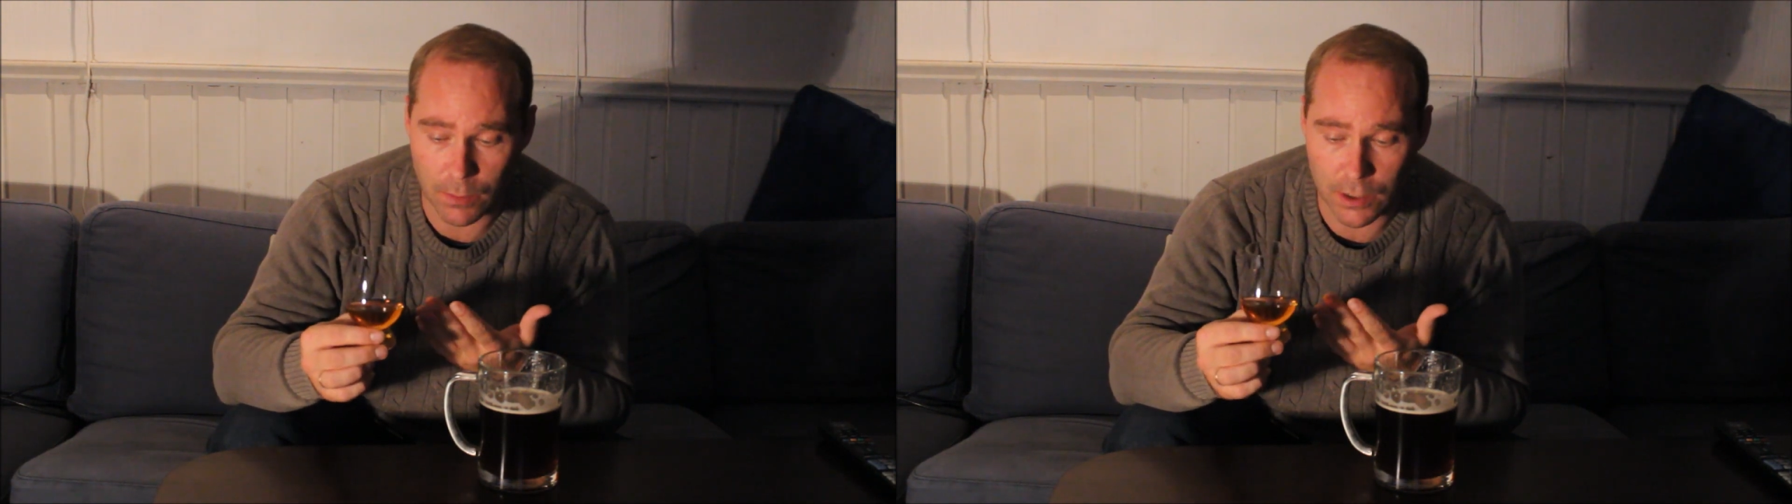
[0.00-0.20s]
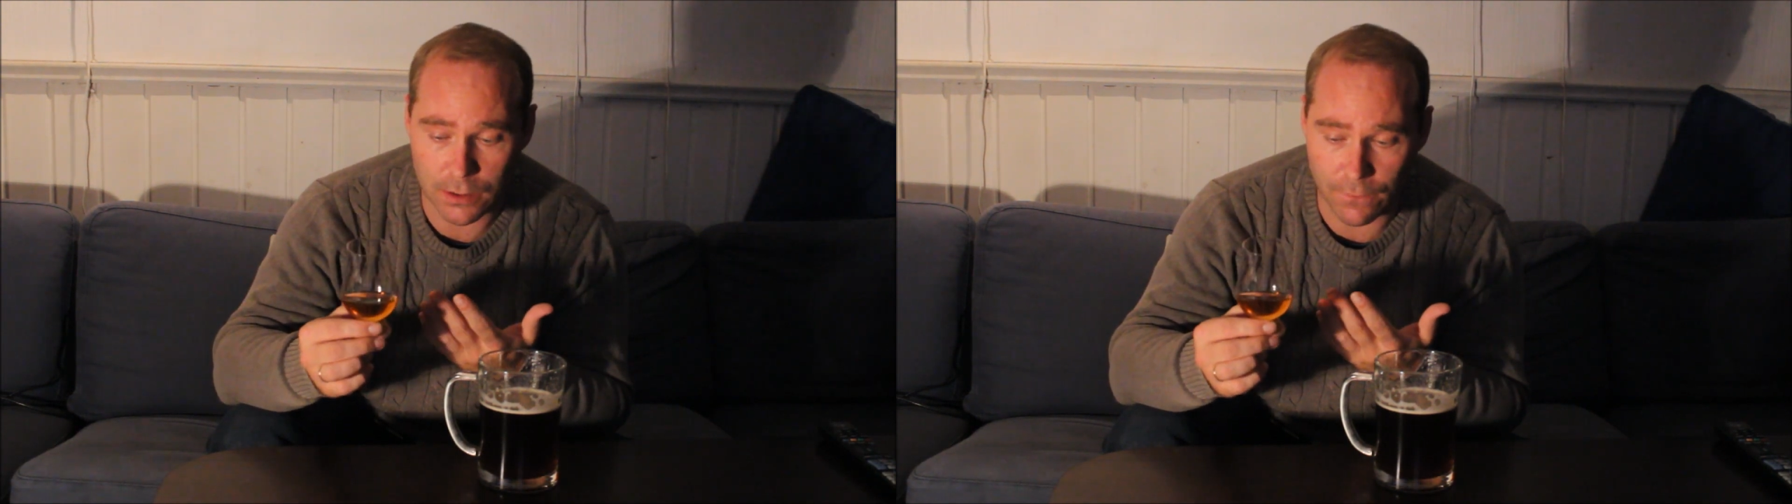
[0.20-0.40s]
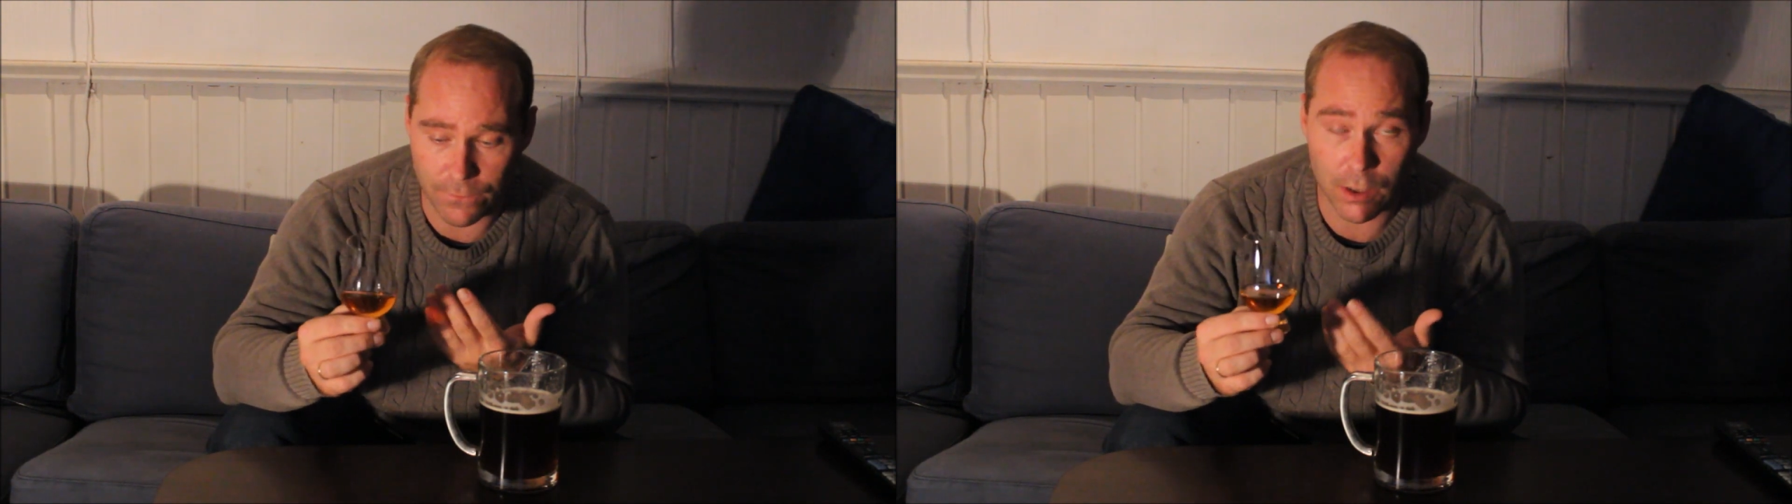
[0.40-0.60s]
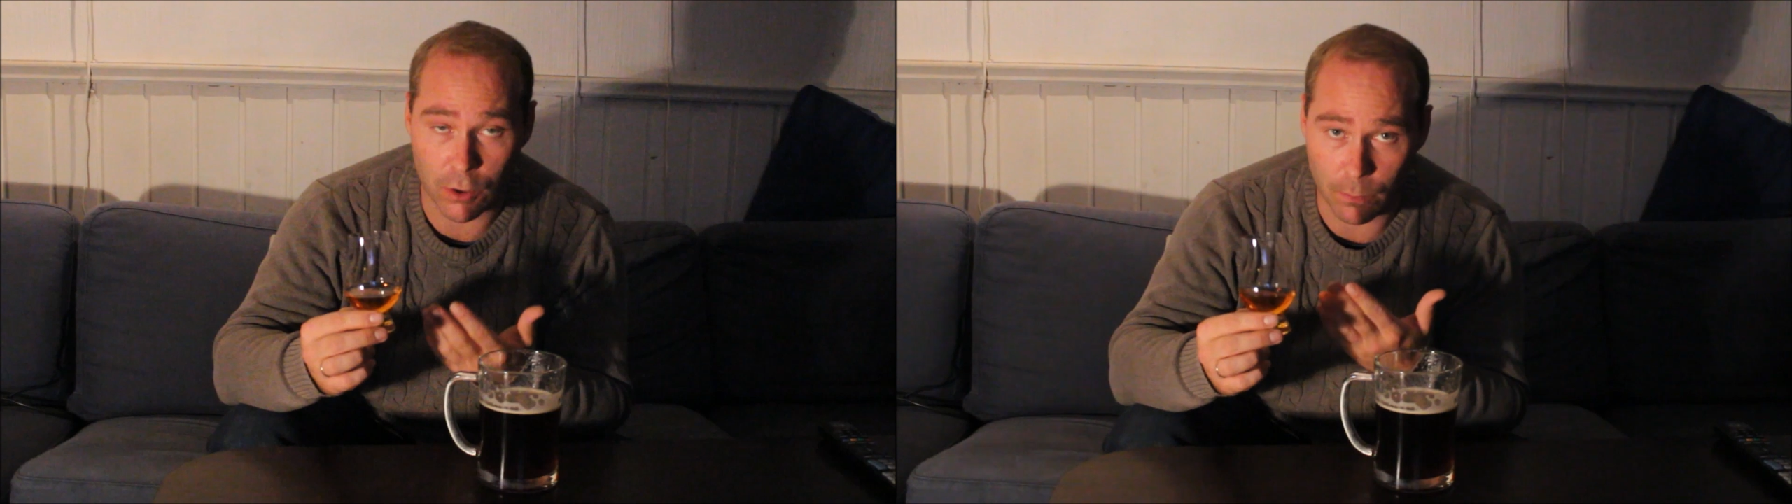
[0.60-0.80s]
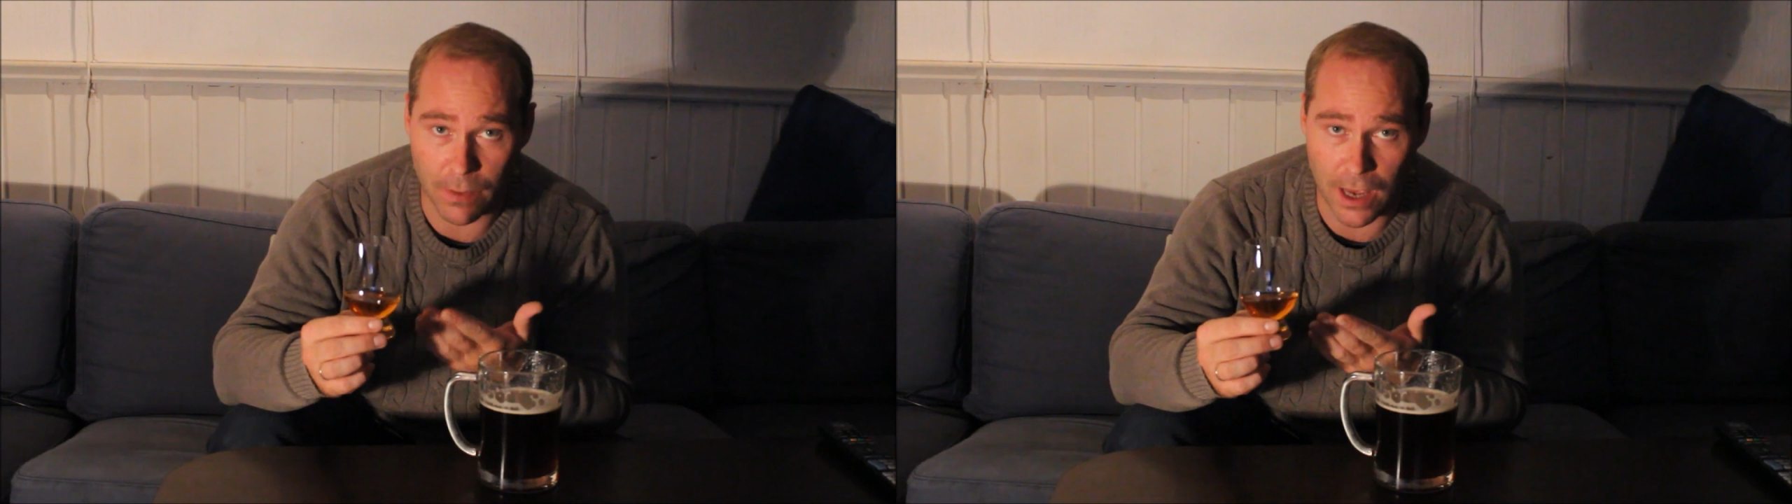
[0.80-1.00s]
but it's a very
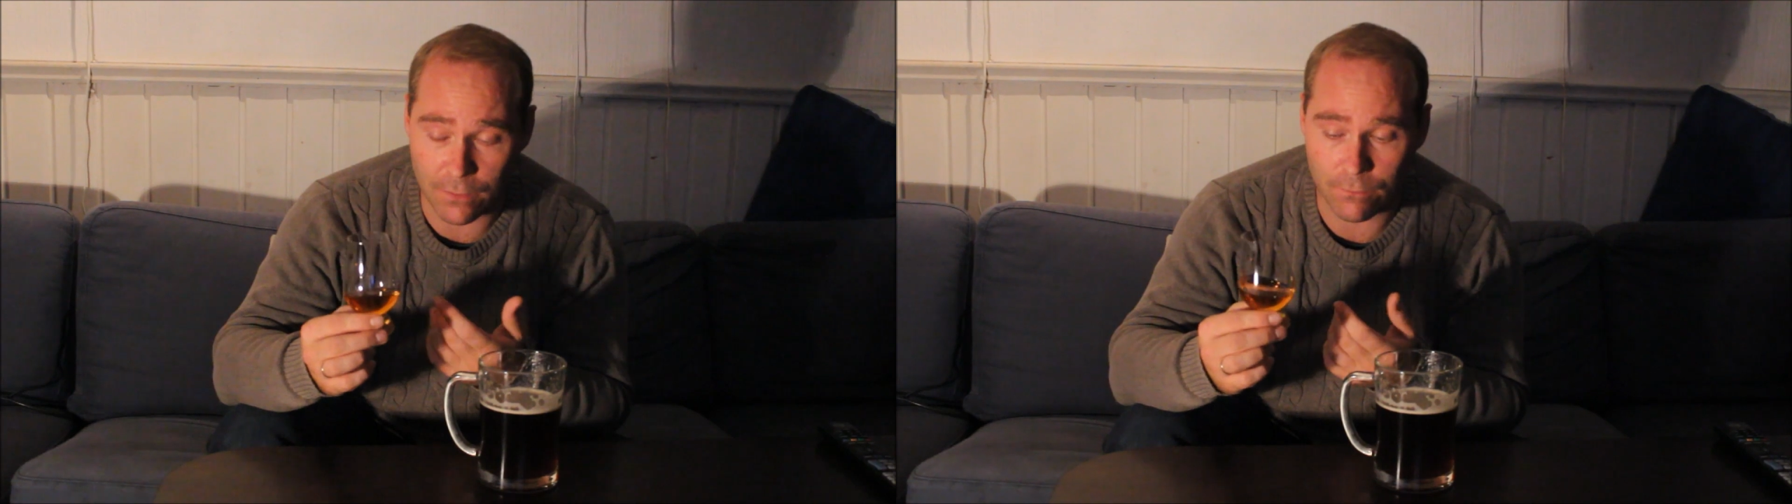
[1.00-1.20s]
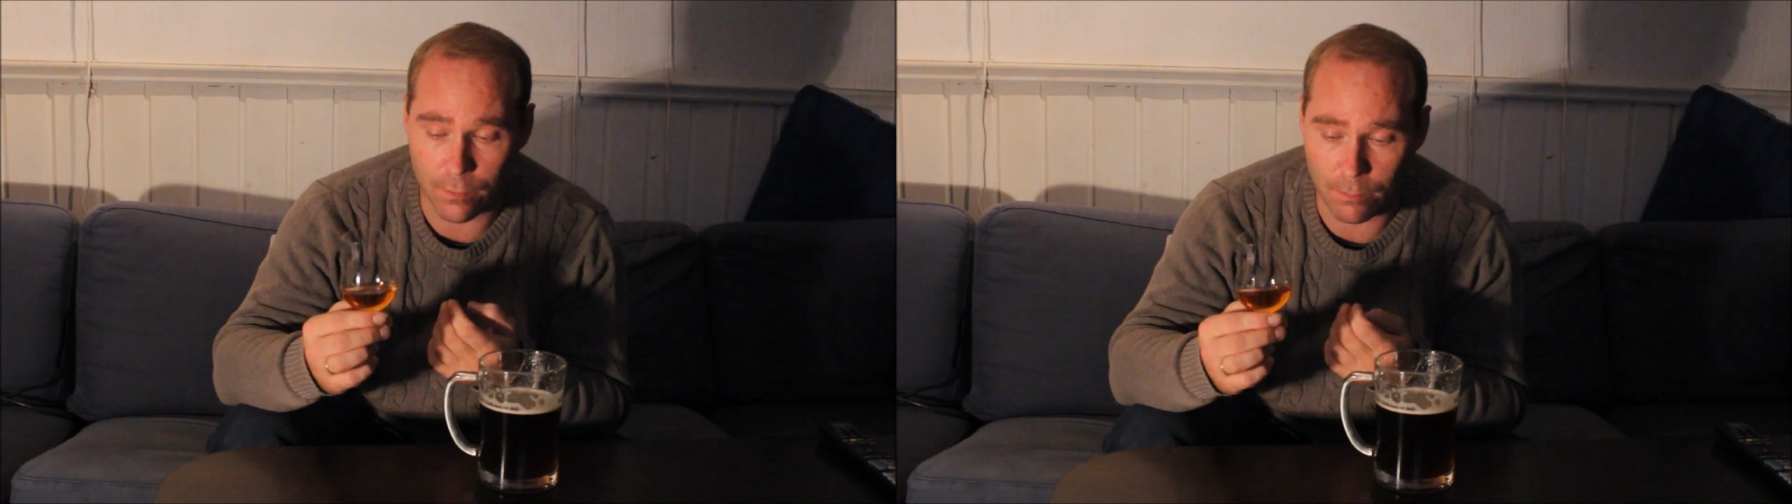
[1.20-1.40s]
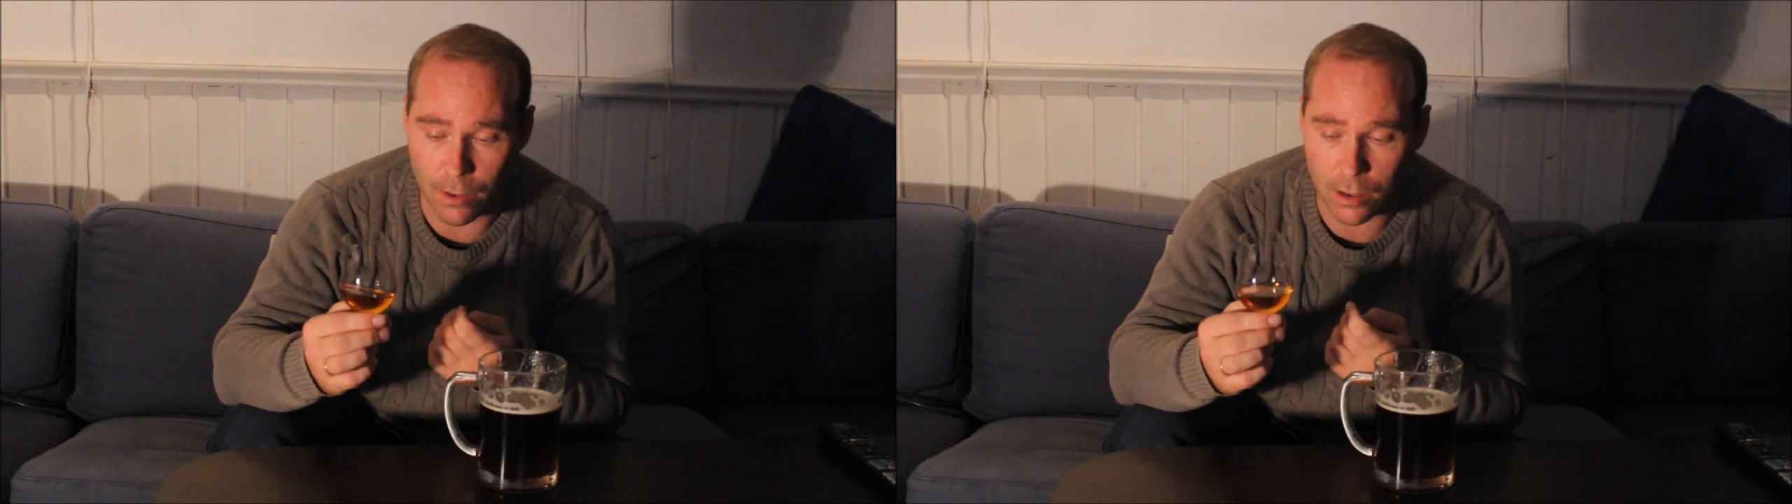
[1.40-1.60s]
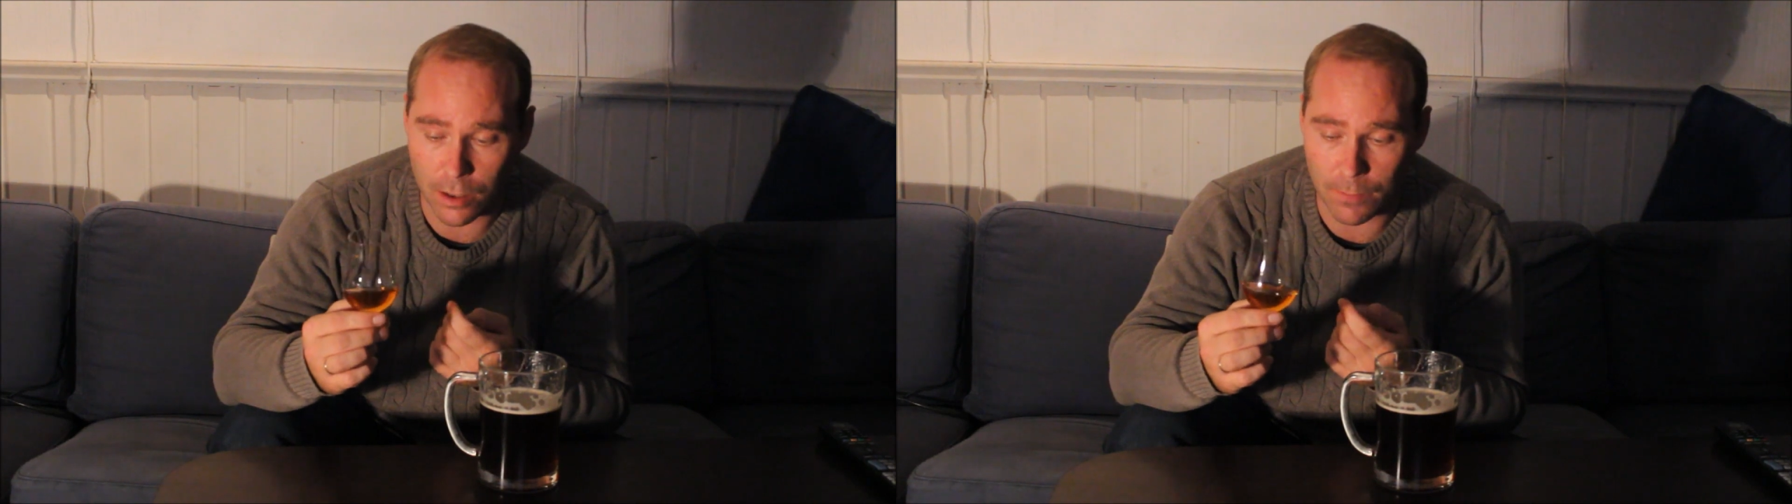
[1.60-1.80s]
good bang for the buck.